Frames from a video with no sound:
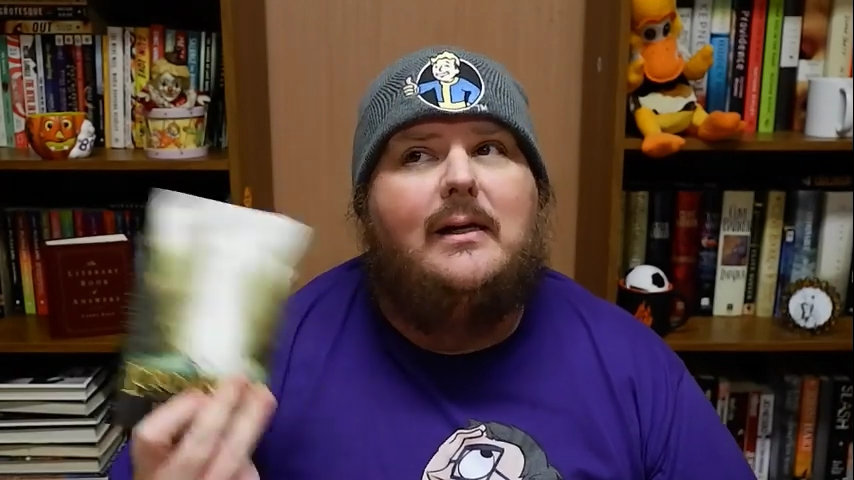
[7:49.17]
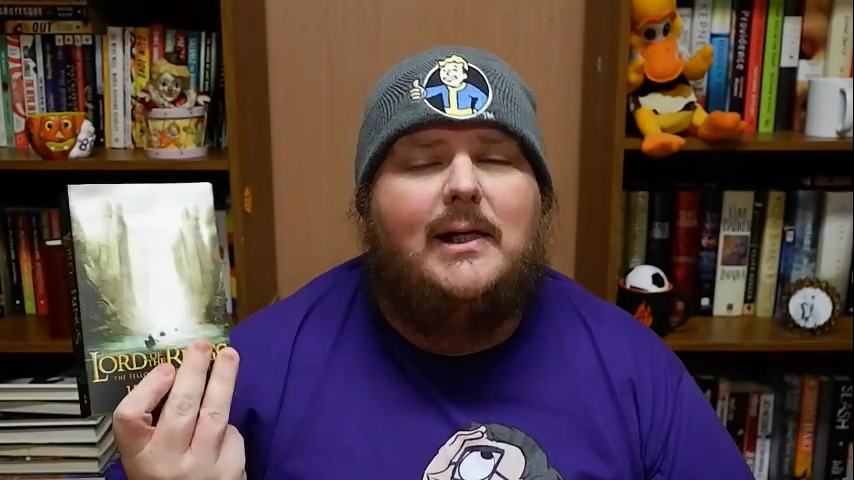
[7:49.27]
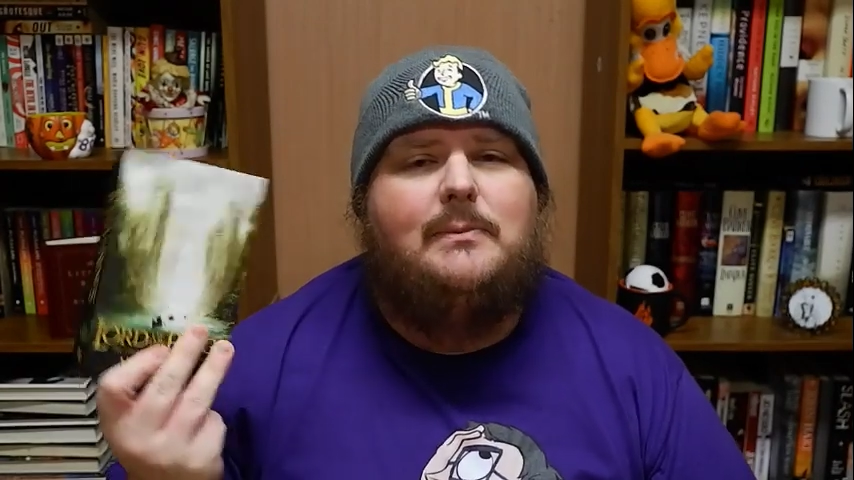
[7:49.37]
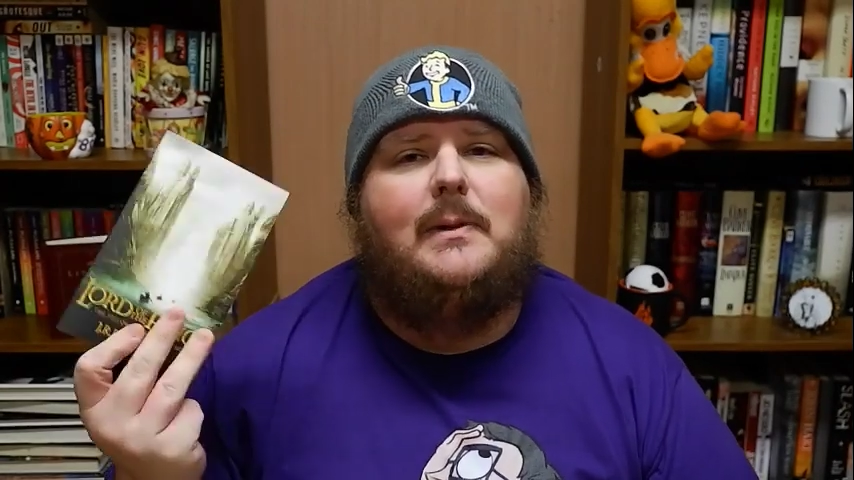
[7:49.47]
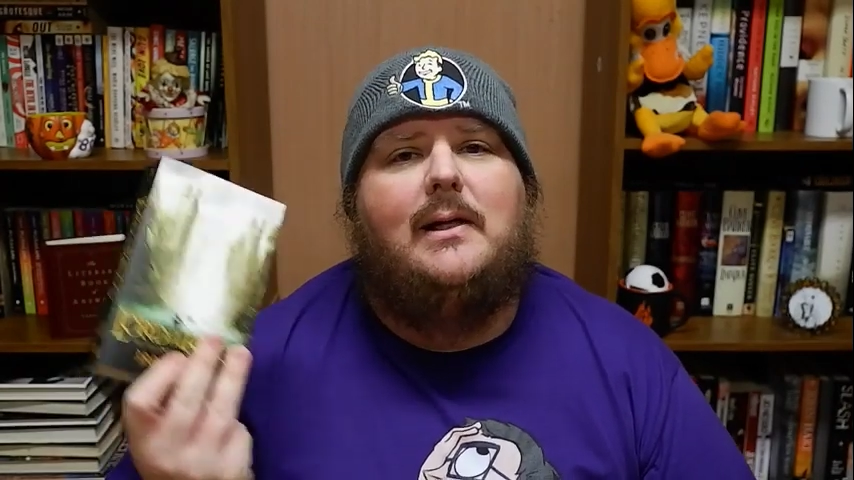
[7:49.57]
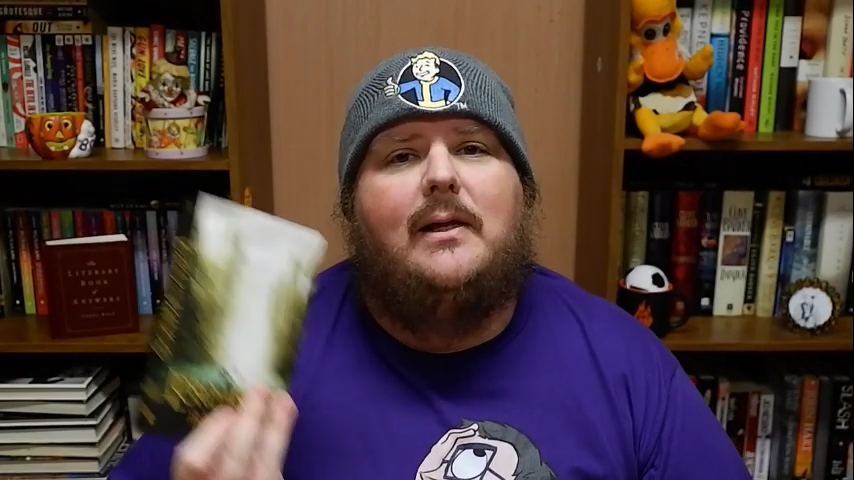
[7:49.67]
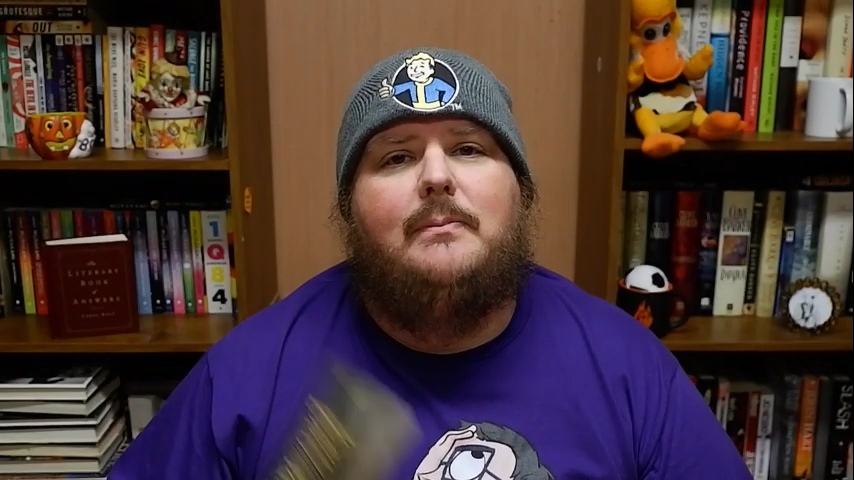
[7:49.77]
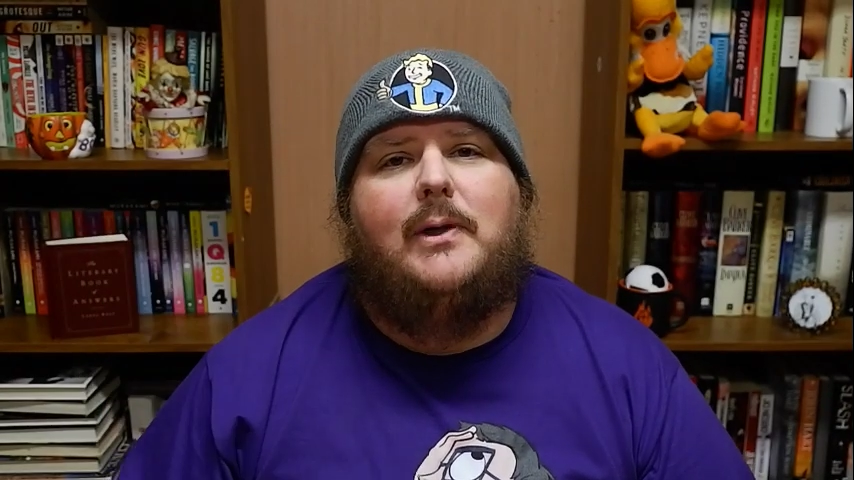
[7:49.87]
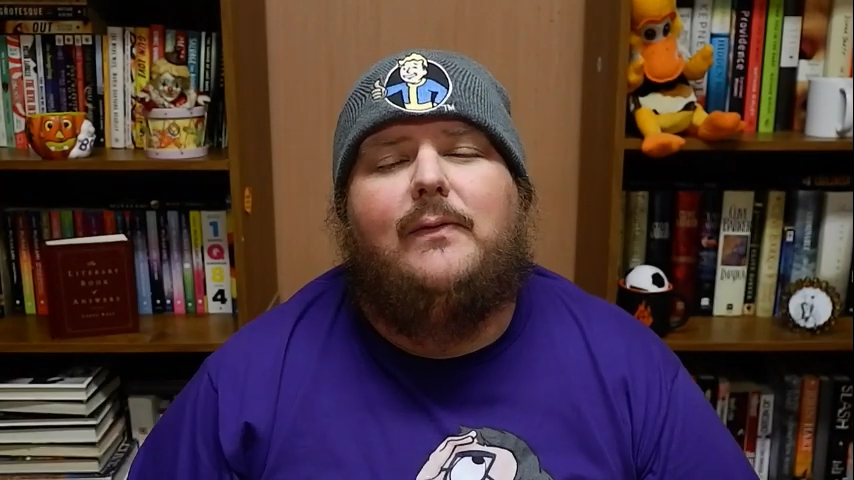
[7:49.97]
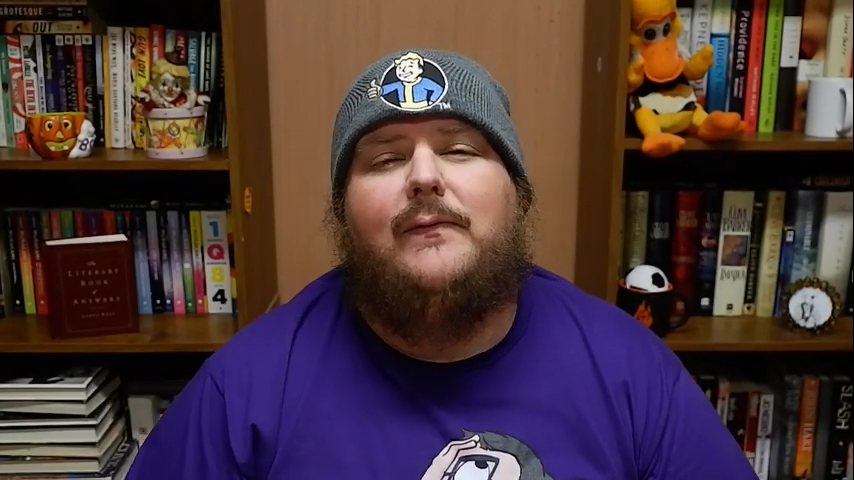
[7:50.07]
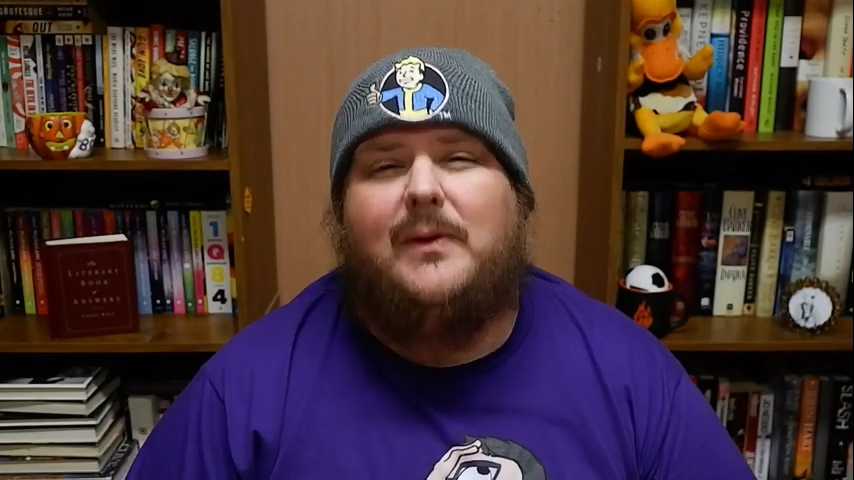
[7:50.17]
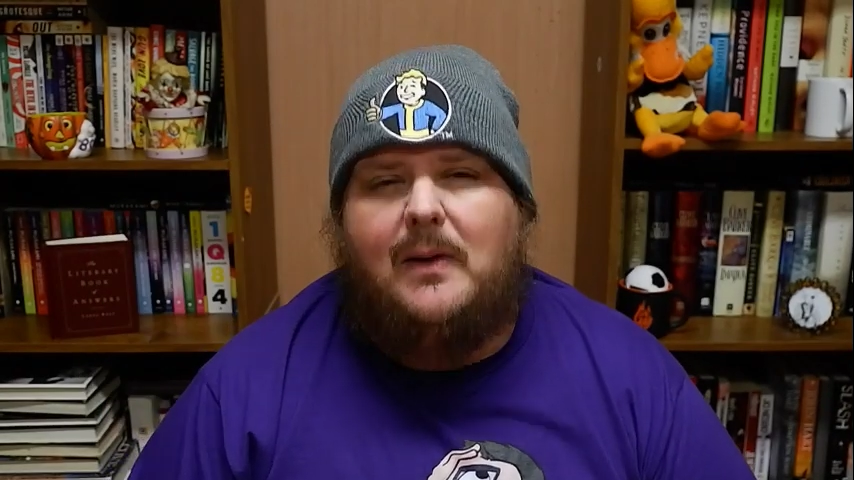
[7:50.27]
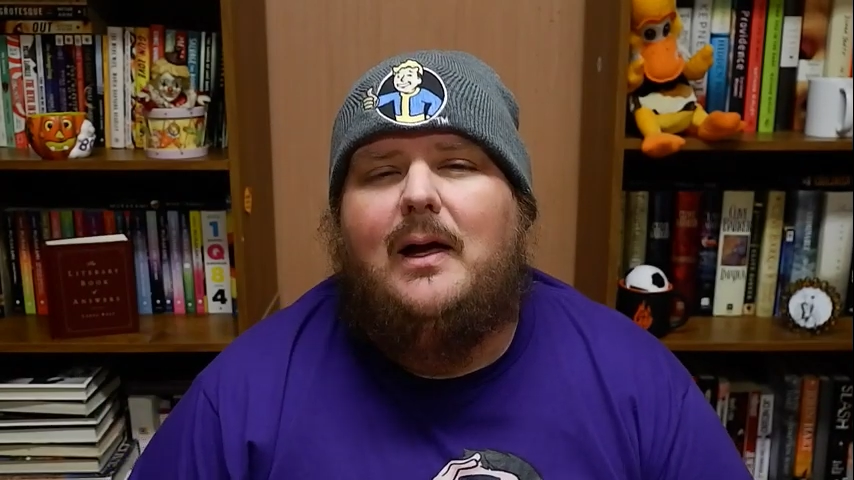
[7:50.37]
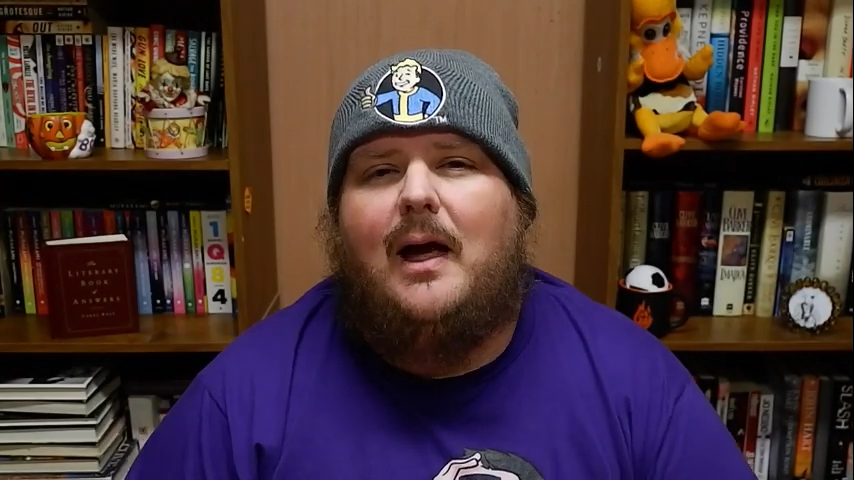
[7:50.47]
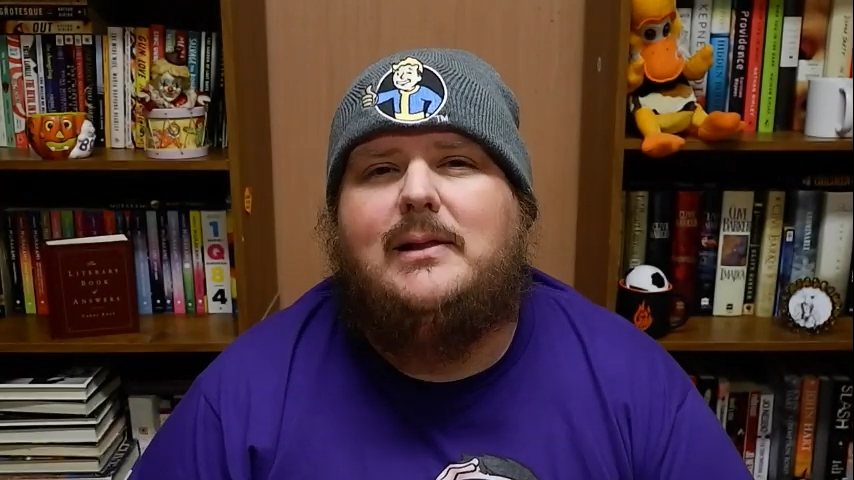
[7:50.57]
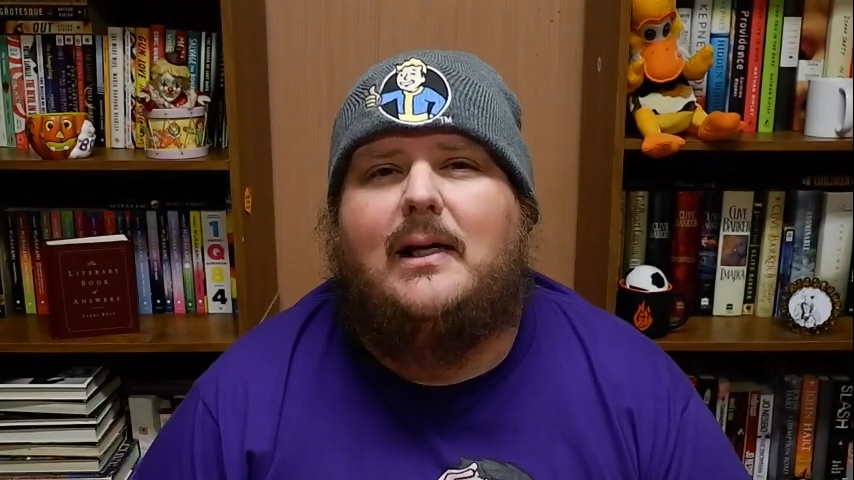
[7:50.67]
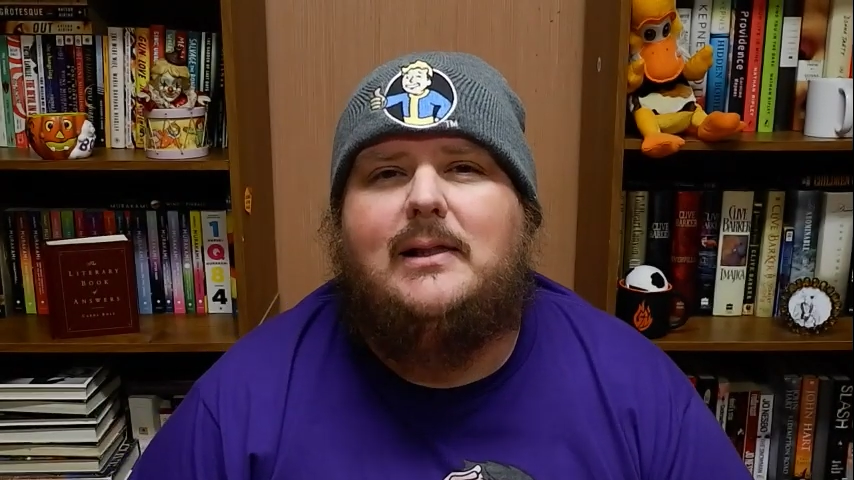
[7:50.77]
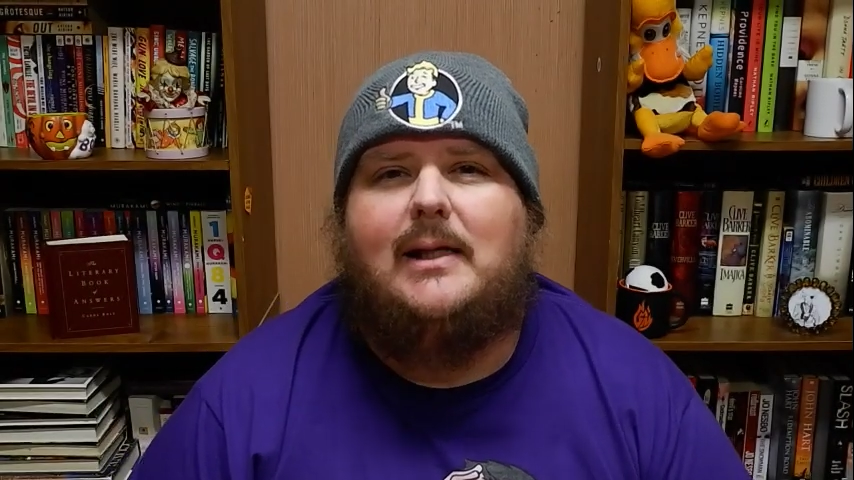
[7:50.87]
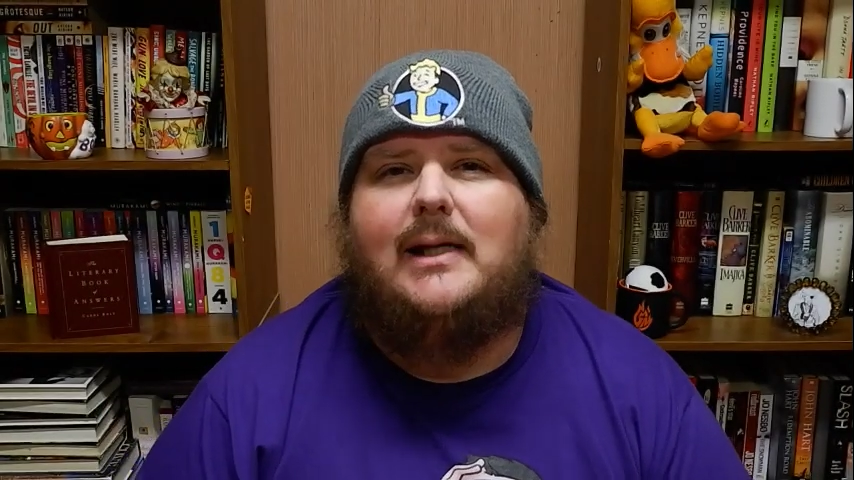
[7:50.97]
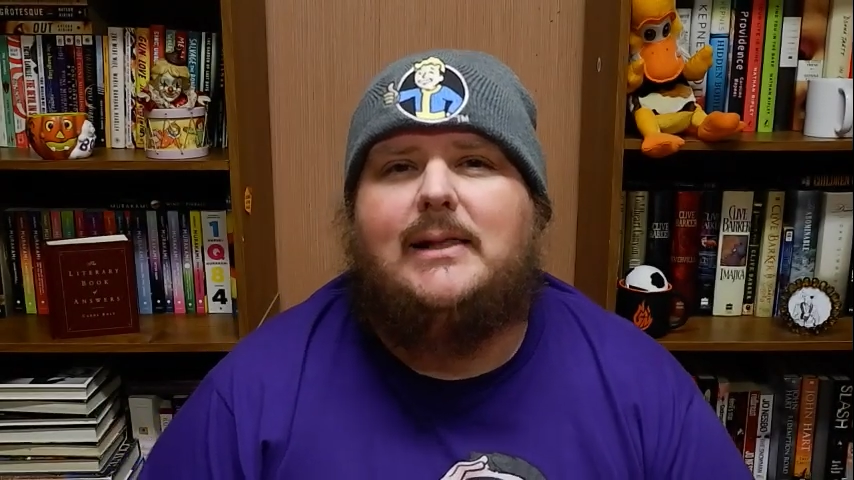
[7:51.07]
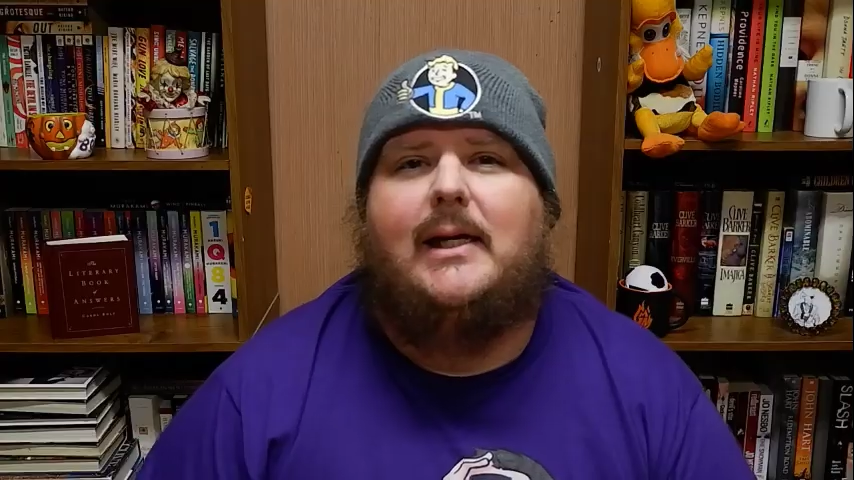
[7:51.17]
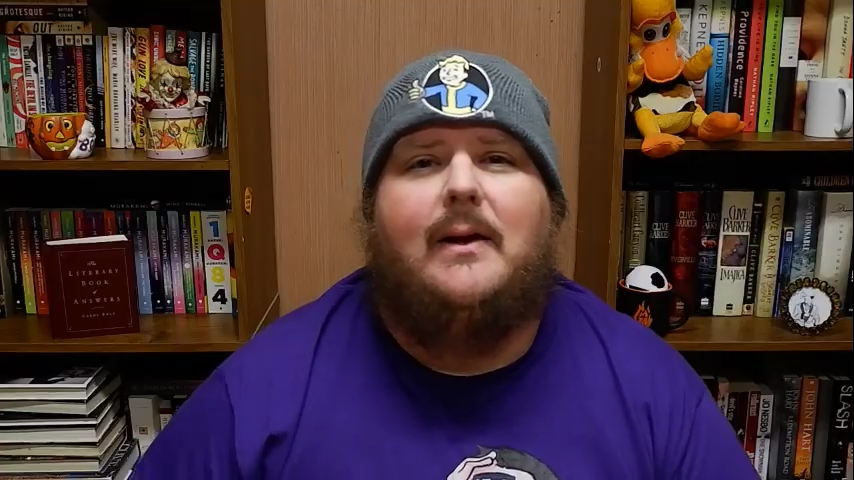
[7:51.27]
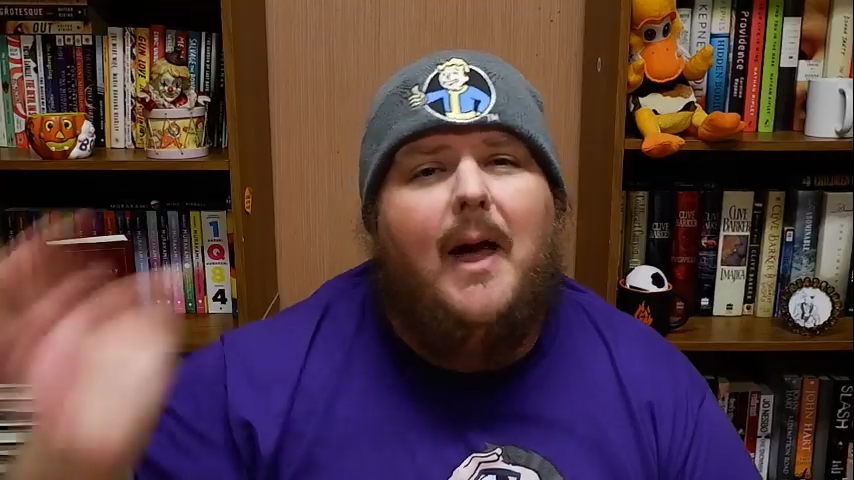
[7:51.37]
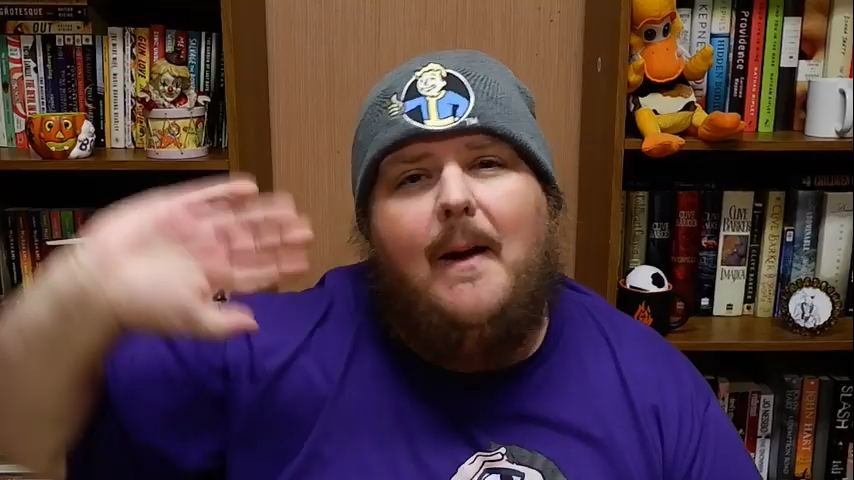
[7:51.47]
This has been another book review. I'll talk to you guys later.